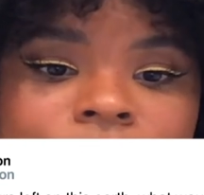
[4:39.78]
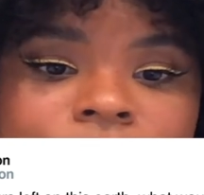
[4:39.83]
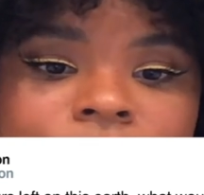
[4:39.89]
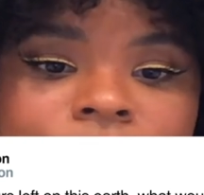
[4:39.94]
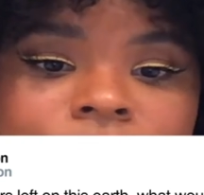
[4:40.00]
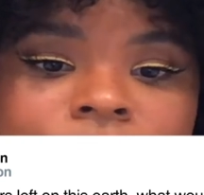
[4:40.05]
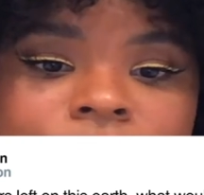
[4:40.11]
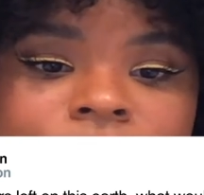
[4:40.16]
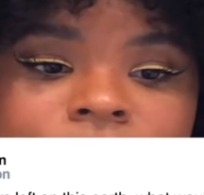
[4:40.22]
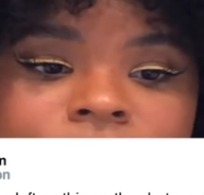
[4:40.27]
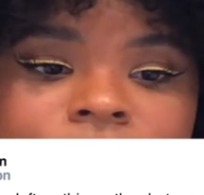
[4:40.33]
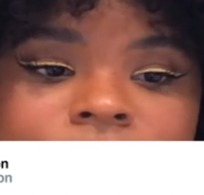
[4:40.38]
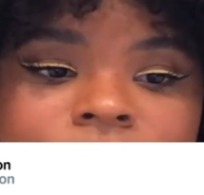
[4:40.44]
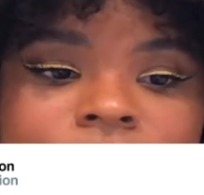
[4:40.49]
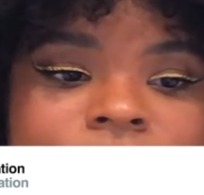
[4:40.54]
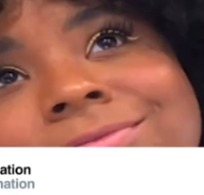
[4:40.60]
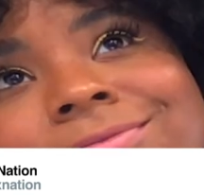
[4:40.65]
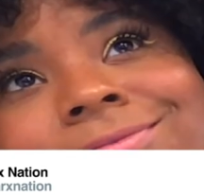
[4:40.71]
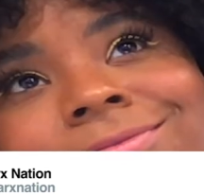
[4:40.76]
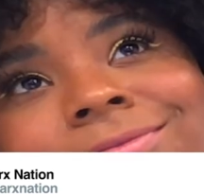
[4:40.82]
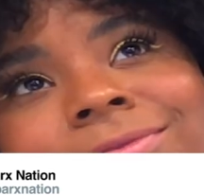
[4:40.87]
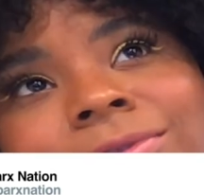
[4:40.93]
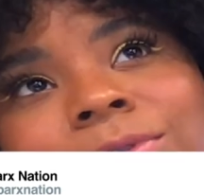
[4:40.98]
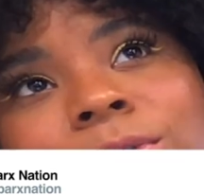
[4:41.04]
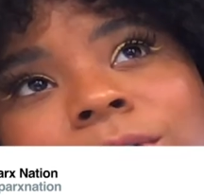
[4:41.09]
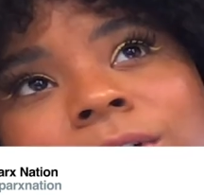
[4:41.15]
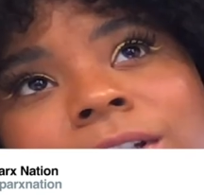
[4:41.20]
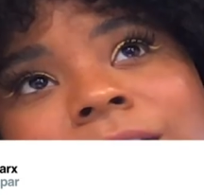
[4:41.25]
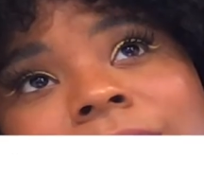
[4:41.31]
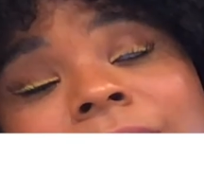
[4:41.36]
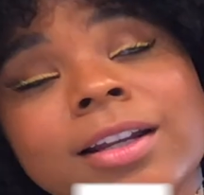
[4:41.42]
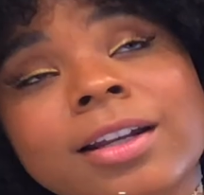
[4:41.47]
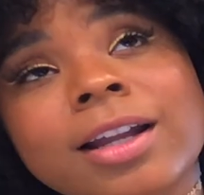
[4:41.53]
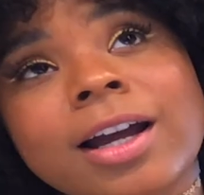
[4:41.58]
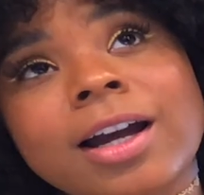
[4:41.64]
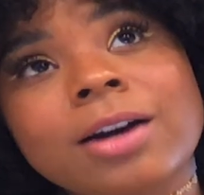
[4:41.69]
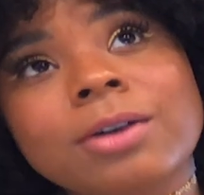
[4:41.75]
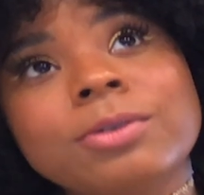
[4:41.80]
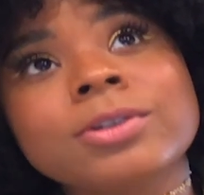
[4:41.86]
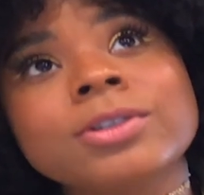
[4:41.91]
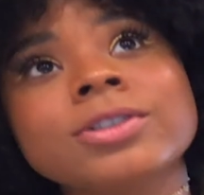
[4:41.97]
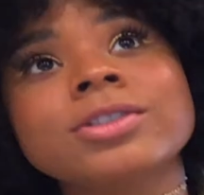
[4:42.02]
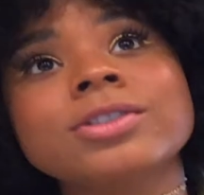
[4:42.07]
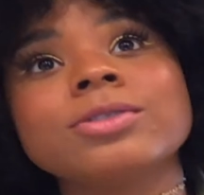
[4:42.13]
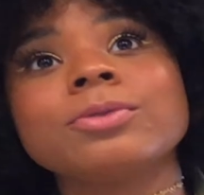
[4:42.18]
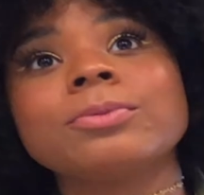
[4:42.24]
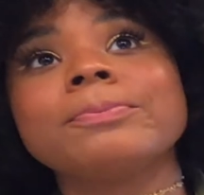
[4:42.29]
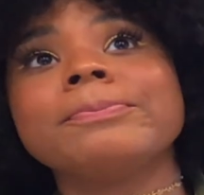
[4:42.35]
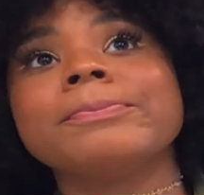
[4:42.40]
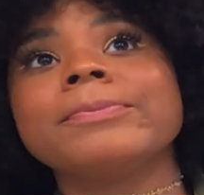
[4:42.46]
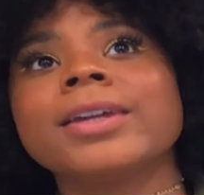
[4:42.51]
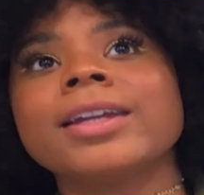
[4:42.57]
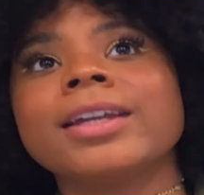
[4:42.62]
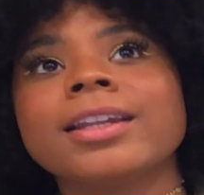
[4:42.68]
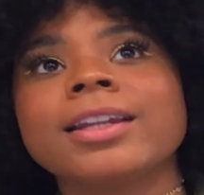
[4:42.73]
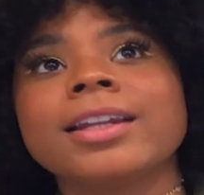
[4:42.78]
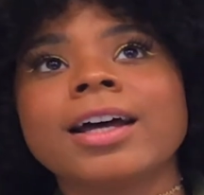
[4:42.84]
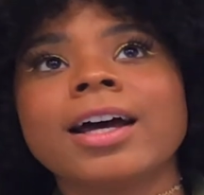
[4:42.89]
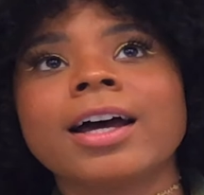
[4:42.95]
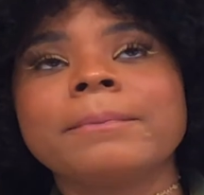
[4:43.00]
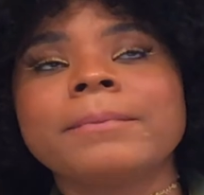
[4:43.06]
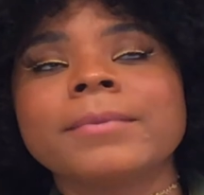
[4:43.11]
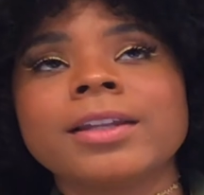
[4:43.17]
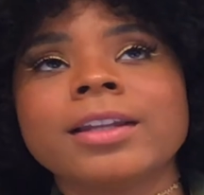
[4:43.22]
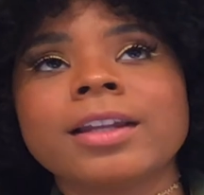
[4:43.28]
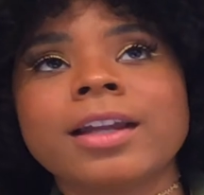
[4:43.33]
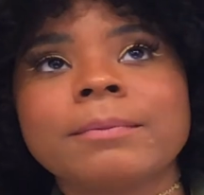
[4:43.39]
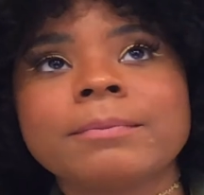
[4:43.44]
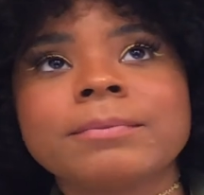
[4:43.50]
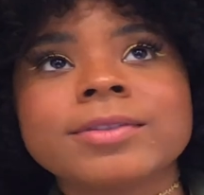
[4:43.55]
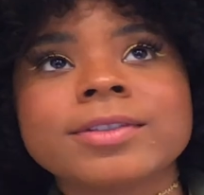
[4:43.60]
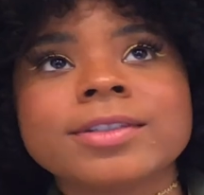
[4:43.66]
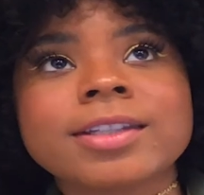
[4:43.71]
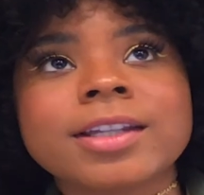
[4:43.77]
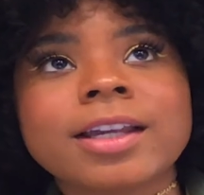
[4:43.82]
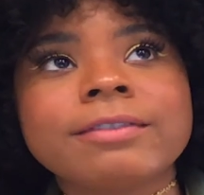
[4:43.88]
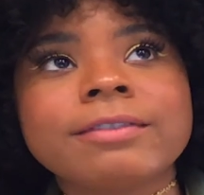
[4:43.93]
would you do? 48 hours? Man, I mean, I'm